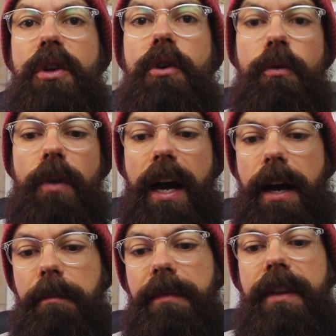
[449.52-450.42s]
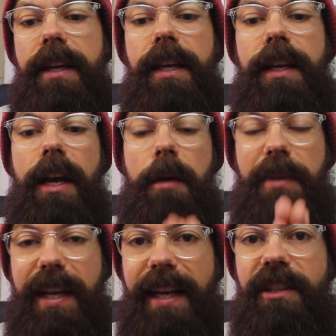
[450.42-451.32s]
to um, the
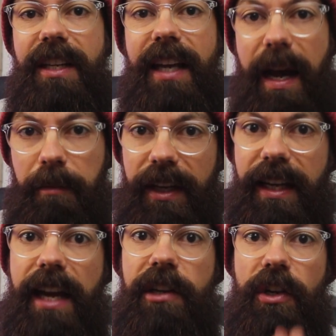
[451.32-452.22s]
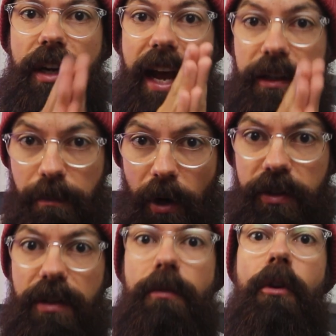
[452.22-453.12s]
PhD application as
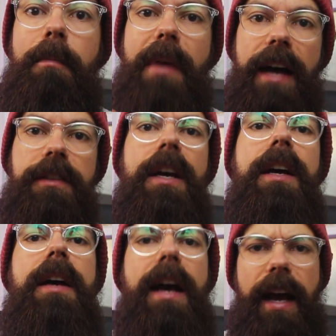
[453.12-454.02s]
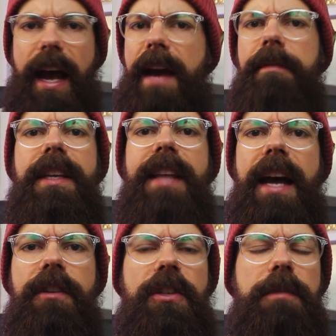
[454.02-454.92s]
possible, but Having
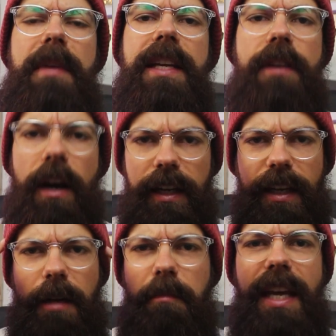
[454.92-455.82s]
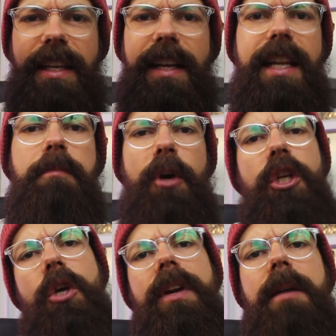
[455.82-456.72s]
that just means I can immediately
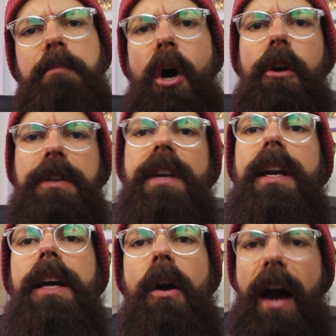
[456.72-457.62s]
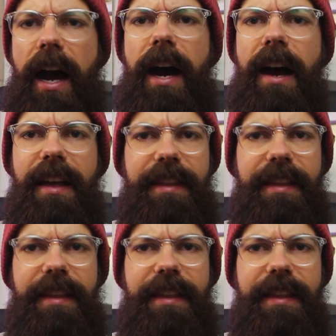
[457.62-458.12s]
put you in a box and I go, ah,